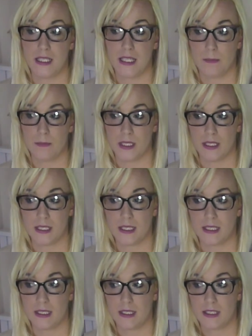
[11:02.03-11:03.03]
tempting
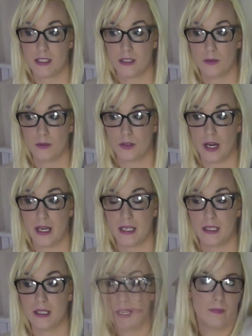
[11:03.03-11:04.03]
to try
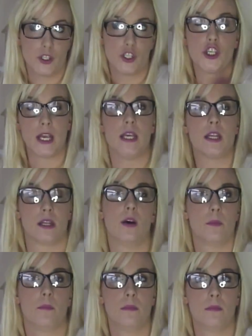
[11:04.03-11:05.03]
and shake
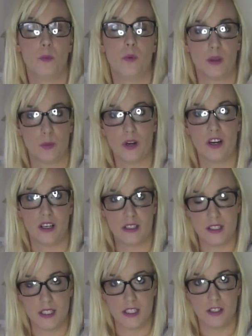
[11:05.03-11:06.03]
them with
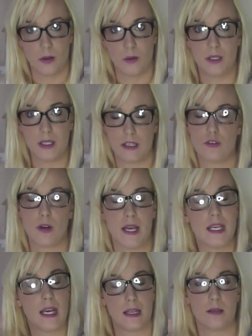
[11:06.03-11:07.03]
words, try
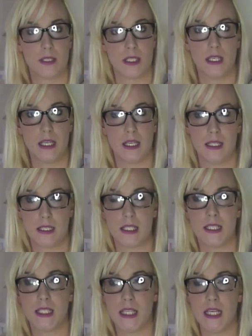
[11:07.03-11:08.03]
and get them to
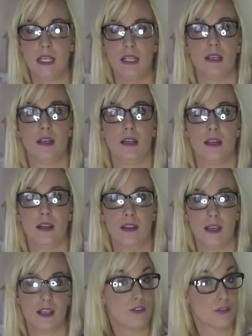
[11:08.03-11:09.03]
see
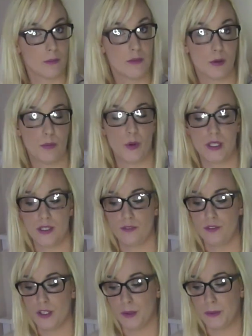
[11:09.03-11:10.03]
things from your point of
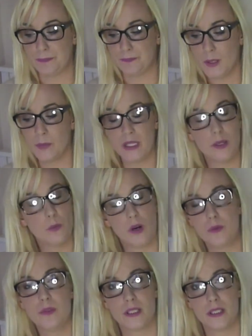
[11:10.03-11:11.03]
view, but it
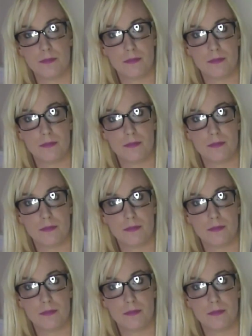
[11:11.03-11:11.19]
won't